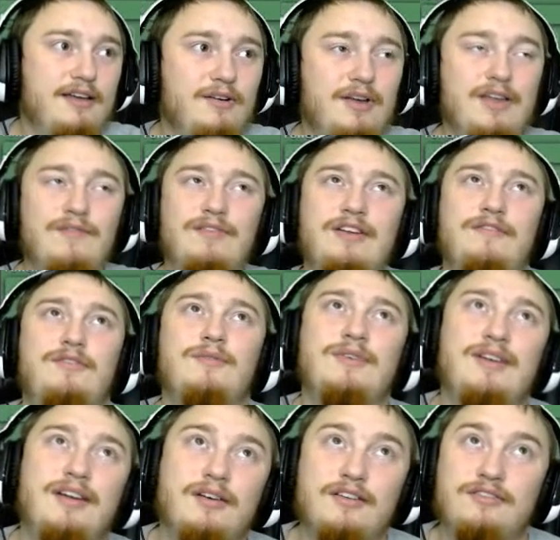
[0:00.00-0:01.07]
Even if you
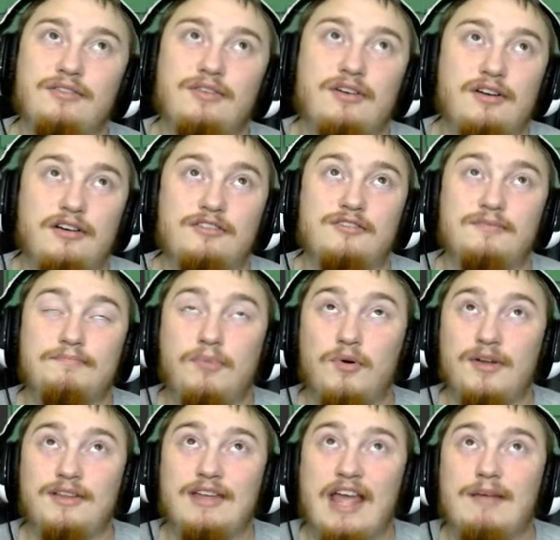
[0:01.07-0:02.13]
increase your recursion
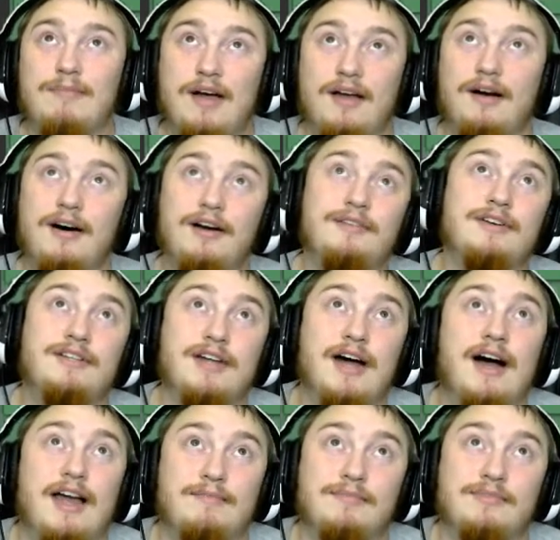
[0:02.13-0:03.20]
point game by 100
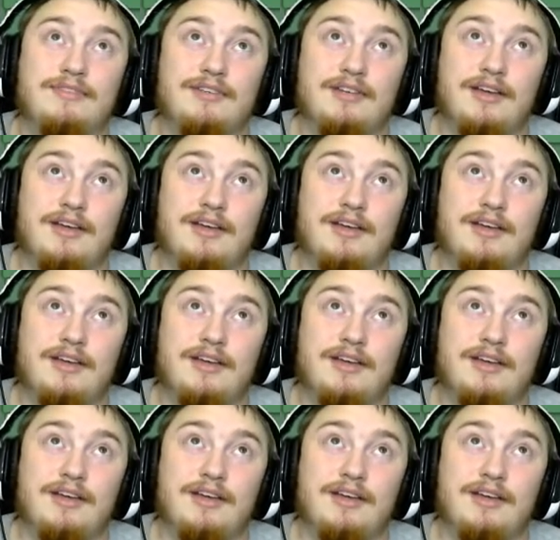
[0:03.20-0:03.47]
times,